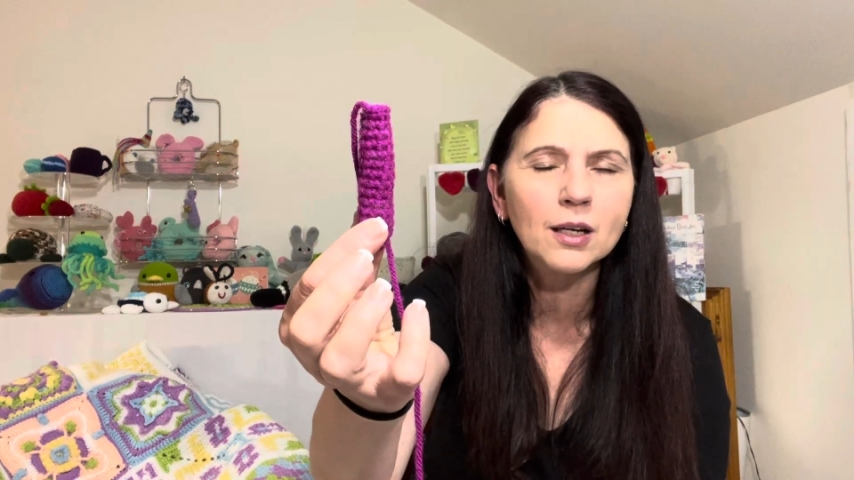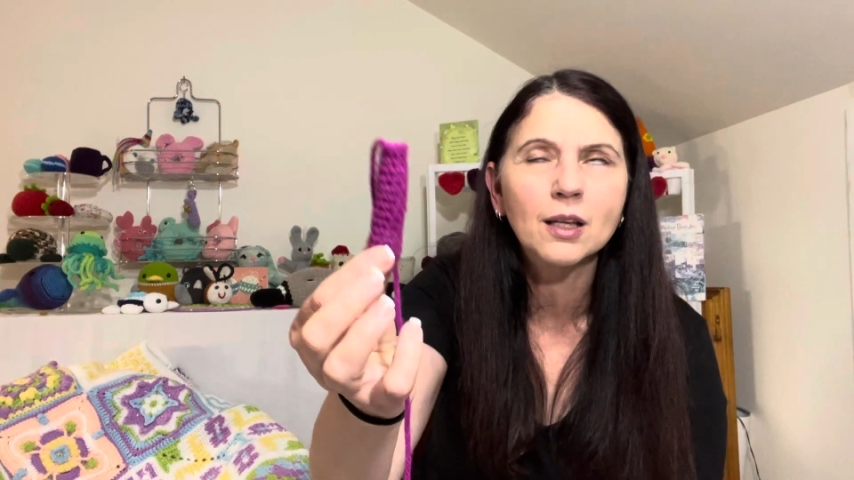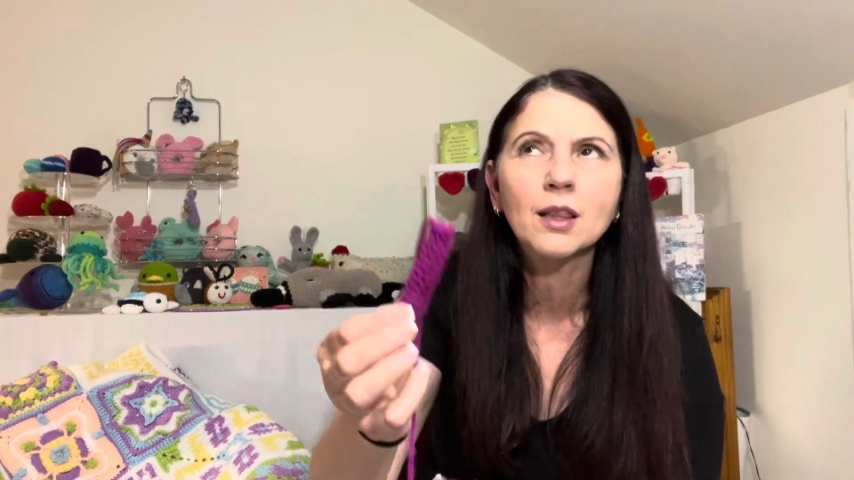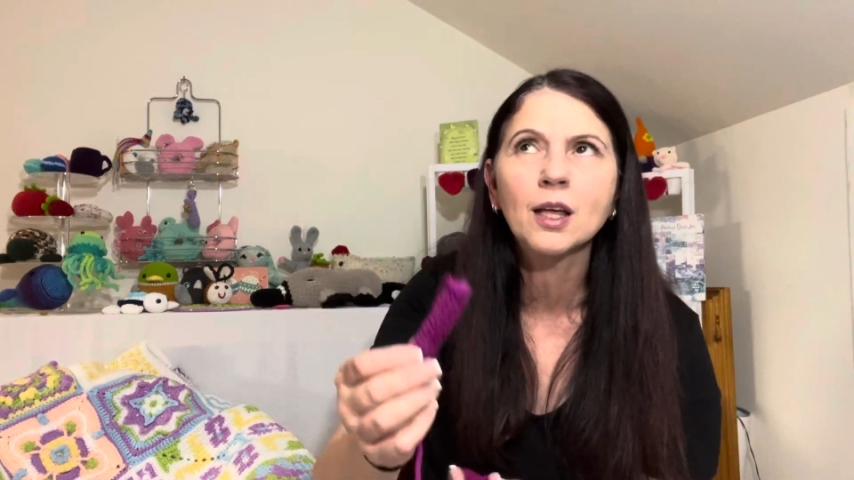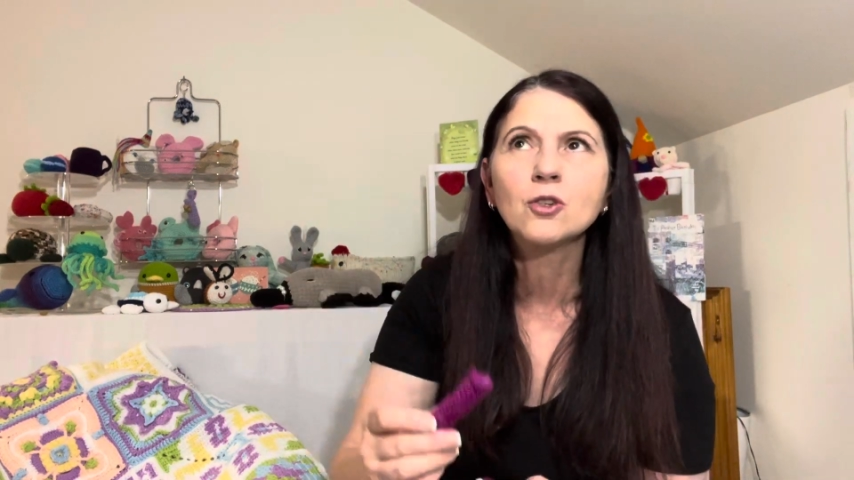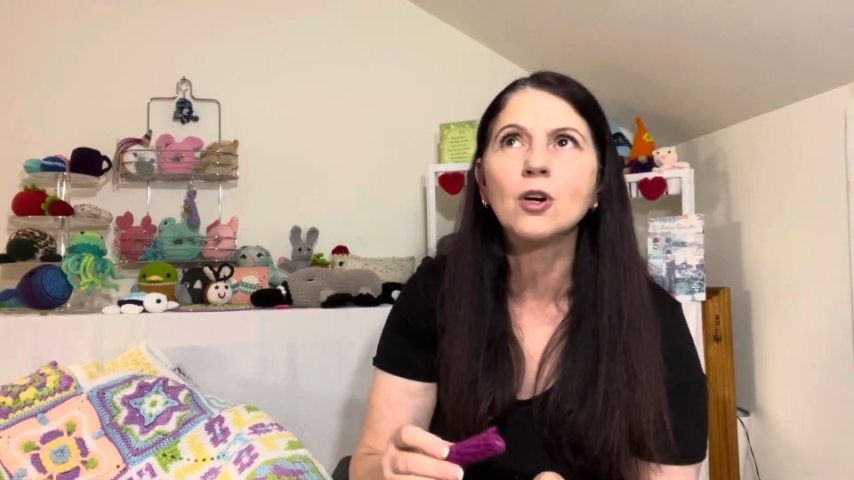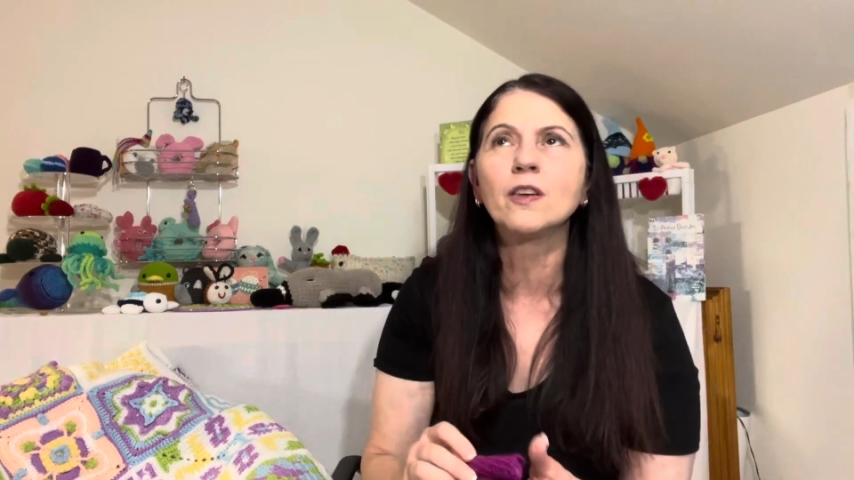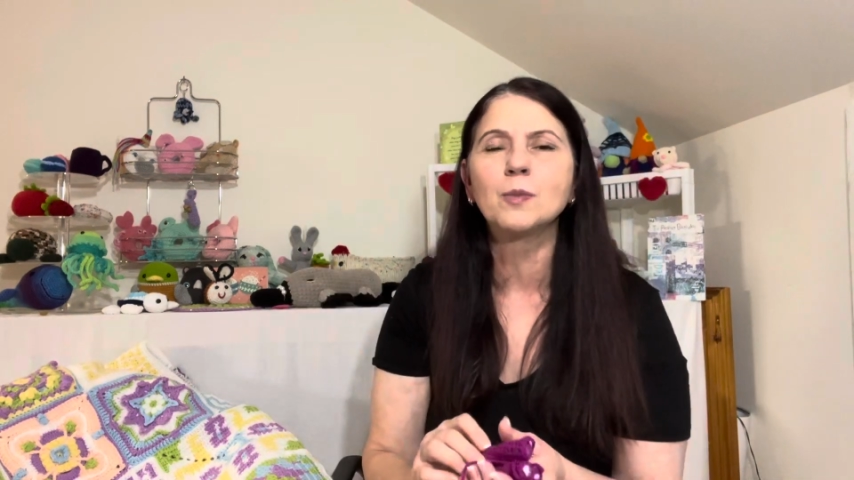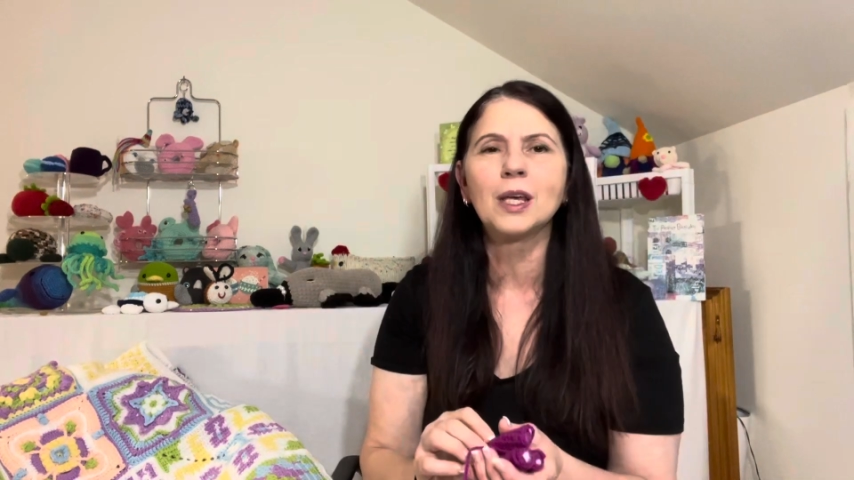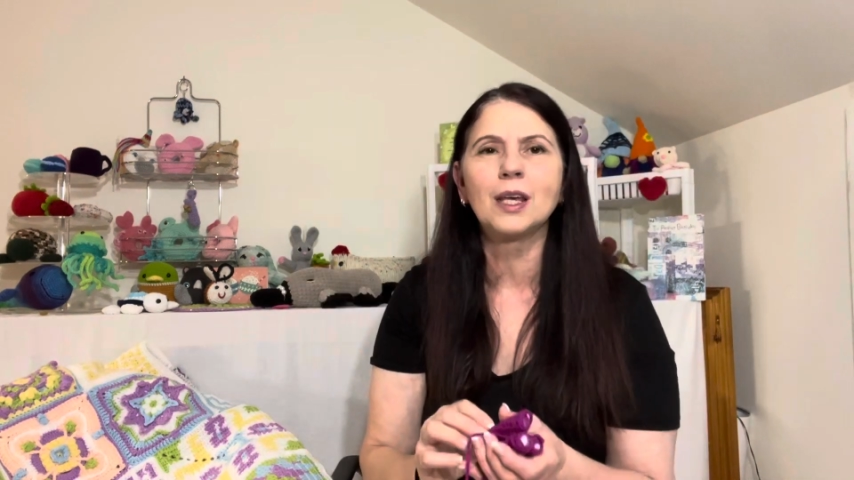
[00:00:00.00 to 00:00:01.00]
That
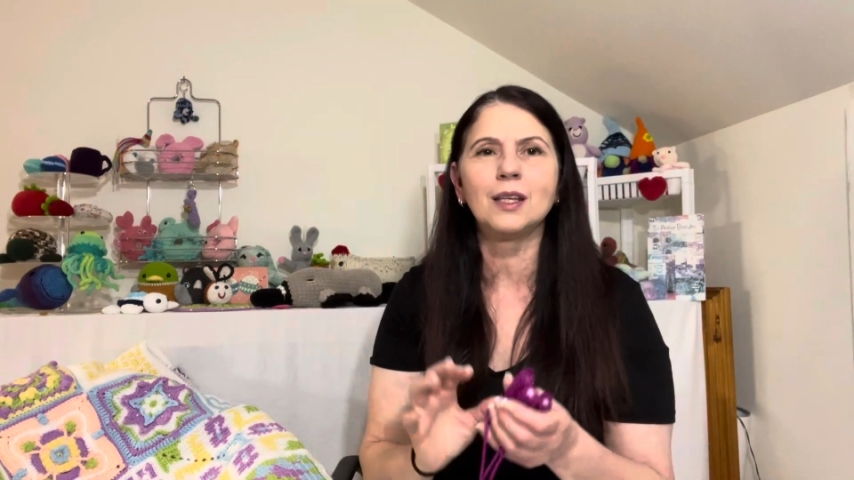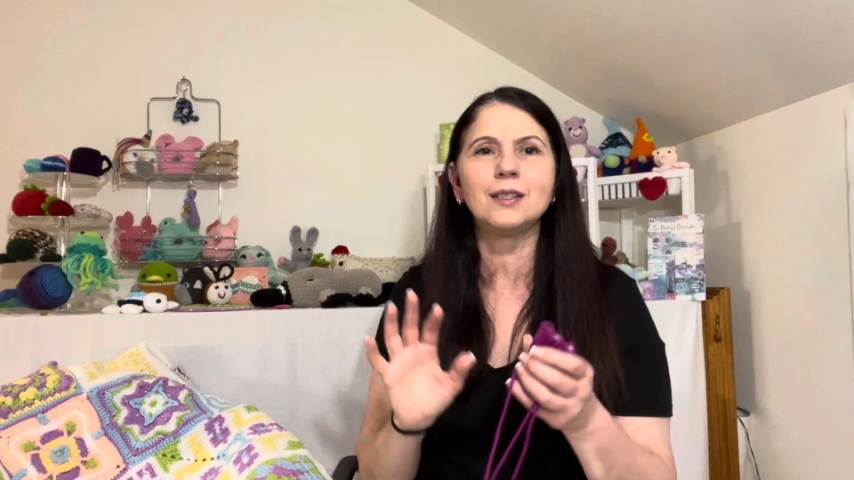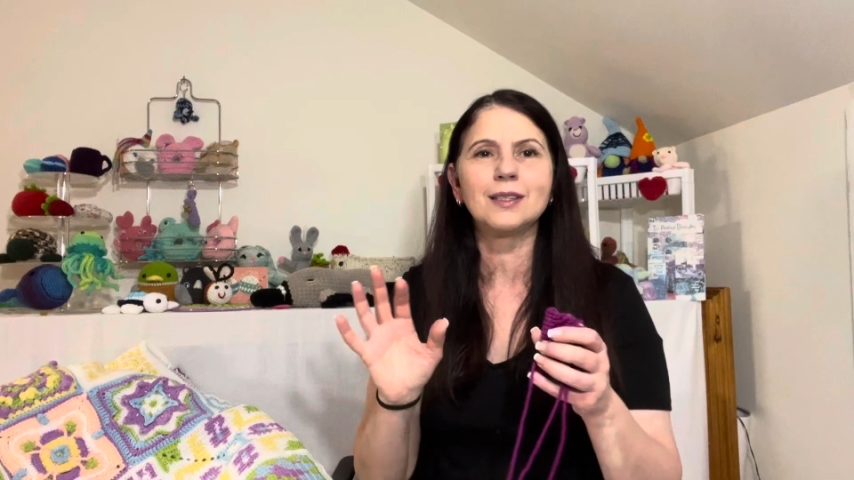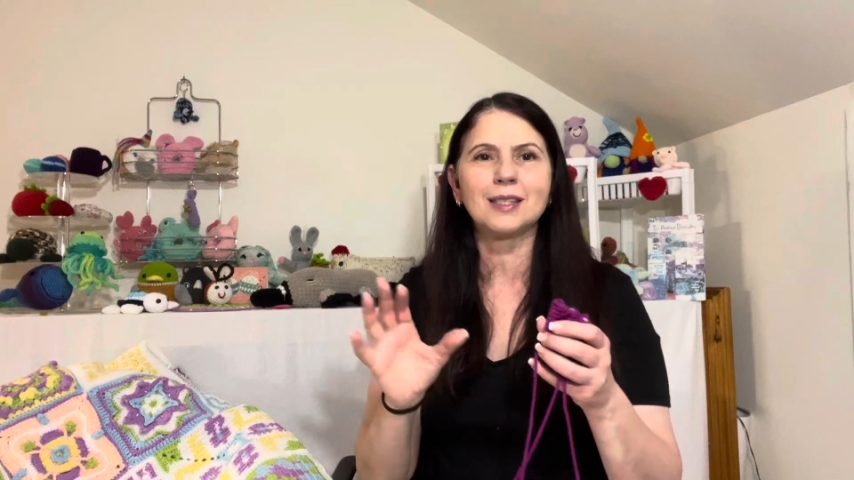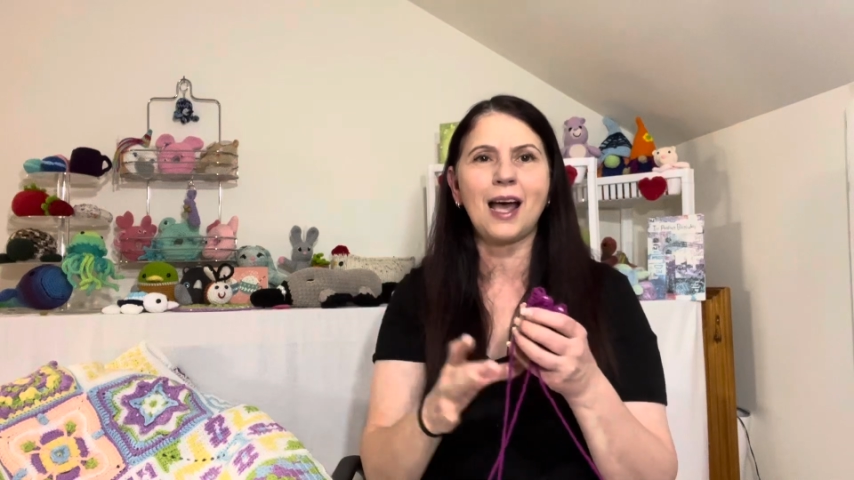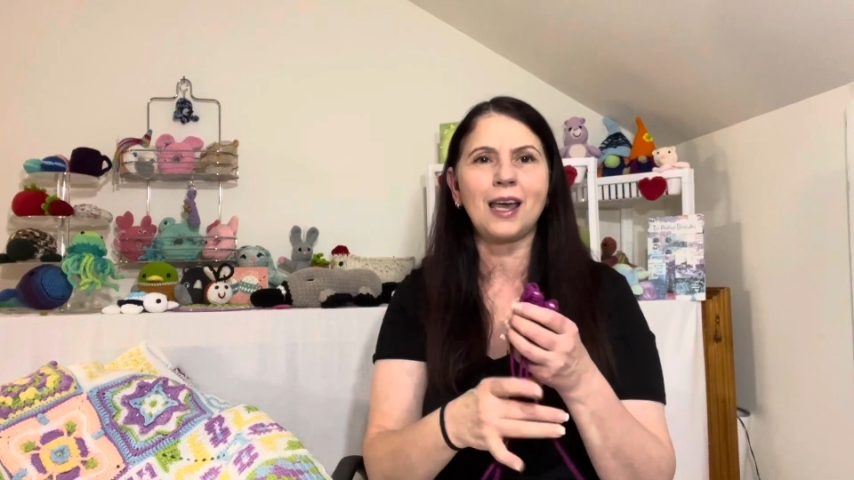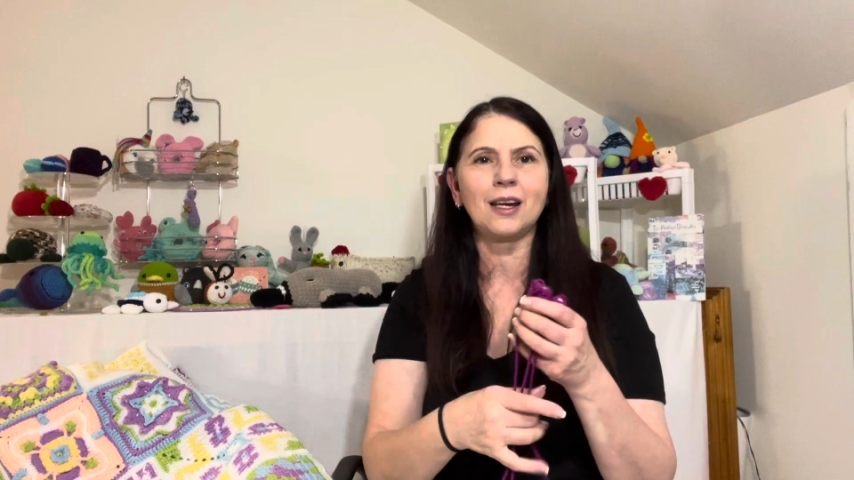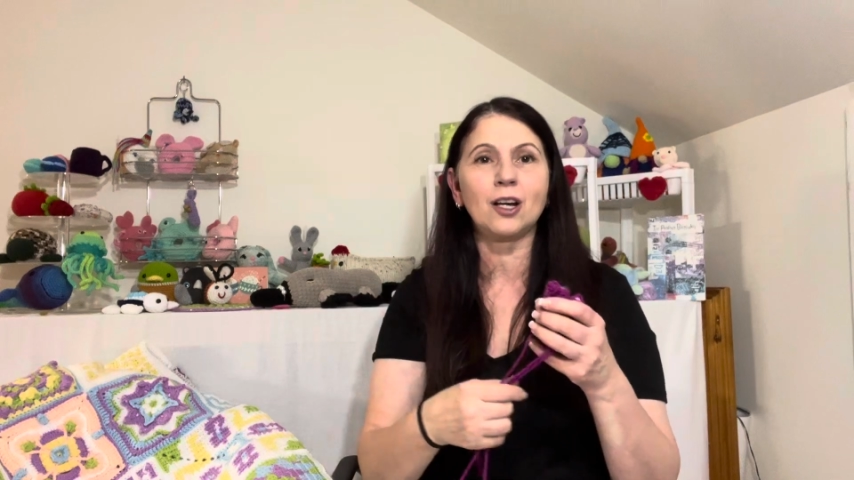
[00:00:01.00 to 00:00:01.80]
drives me insane,